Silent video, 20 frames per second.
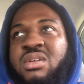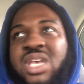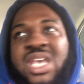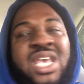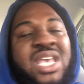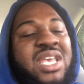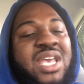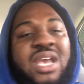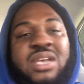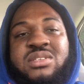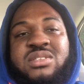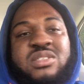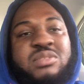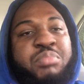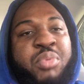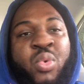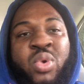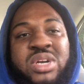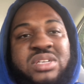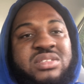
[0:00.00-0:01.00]
EA
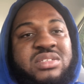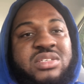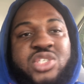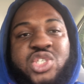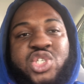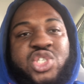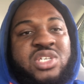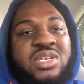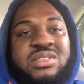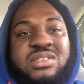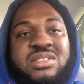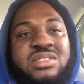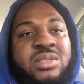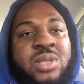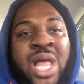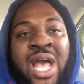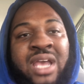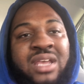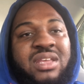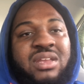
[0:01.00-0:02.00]
Sports is just
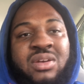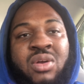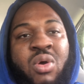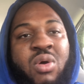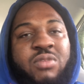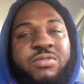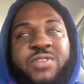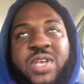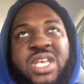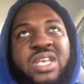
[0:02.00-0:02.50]
slacking off.